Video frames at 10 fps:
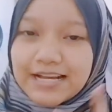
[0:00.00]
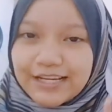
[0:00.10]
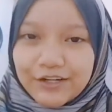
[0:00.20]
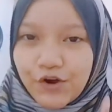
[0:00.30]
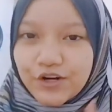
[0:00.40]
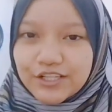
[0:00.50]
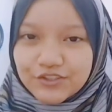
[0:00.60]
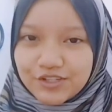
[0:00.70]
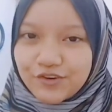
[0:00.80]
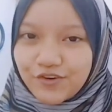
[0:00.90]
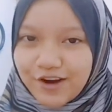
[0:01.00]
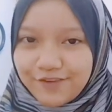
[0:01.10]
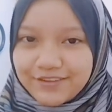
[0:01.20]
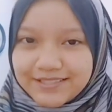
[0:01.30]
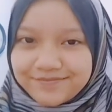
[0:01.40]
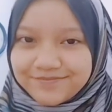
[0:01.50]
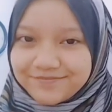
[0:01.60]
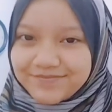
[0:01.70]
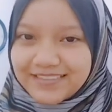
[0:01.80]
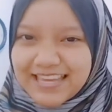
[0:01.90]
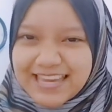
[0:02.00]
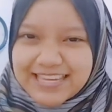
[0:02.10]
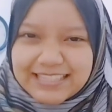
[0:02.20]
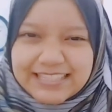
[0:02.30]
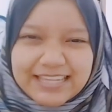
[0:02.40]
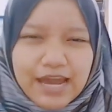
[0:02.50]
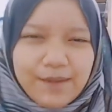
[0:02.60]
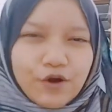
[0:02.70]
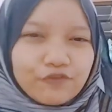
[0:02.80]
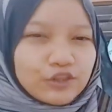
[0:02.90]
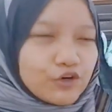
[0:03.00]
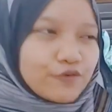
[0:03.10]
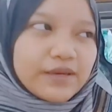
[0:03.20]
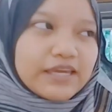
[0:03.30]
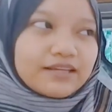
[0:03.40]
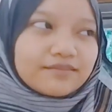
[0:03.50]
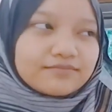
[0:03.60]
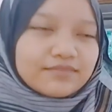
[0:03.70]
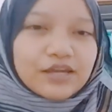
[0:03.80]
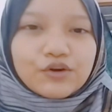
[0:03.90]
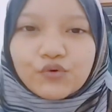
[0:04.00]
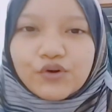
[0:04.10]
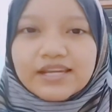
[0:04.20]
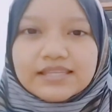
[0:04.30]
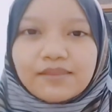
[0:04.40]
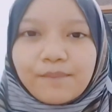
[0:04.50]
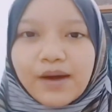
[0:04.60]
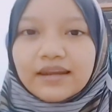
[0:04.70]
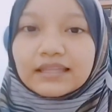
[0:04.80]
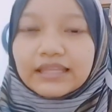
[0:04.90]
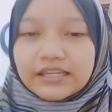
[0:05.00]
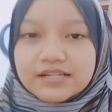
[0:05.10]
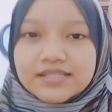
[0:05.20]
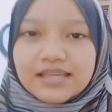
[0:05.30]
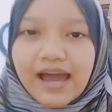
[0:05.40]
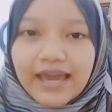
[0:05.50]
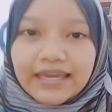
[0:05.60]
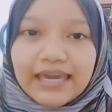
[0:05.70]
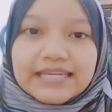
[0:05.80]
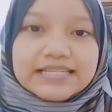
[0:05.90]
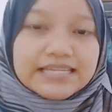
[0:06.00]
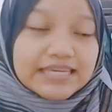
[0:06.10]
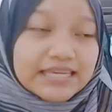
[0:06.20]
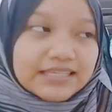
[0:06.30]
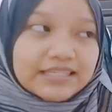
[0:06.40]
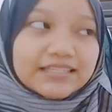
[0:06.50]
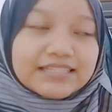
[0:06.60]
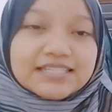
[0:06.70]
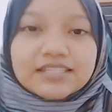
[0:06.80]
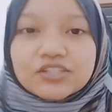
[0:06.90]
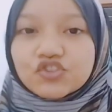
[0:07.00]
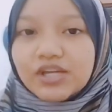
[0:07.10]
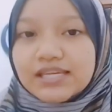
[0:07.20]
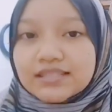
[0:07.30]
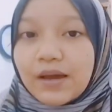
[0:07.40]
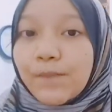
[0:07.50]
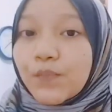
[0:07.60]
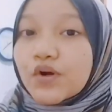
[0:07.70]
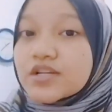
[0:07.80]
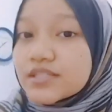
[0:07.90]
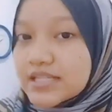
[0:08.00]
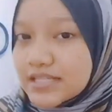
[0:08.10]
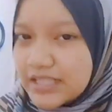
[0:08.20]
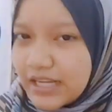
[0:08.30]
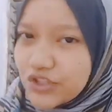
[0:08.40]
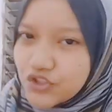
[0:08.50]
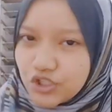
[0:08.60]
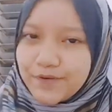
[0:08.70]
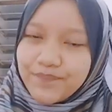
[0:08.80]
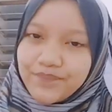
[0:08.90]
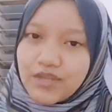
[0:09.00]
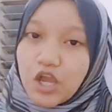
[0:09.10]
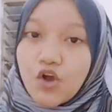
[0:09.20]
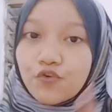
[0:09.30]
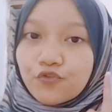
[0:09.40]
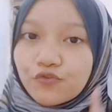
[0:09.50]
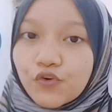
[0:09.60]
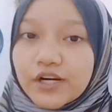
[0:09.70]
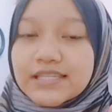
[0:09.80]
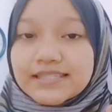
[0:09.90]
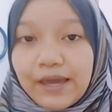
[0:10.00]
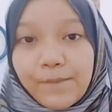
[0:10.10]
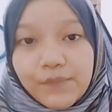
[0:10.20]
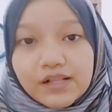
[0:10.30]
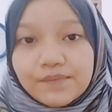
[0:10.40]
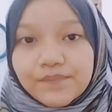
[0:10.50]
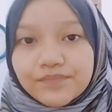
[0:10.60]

According to the graphic, the type of looping created by the letters I and E can suggest a person's nature. For example,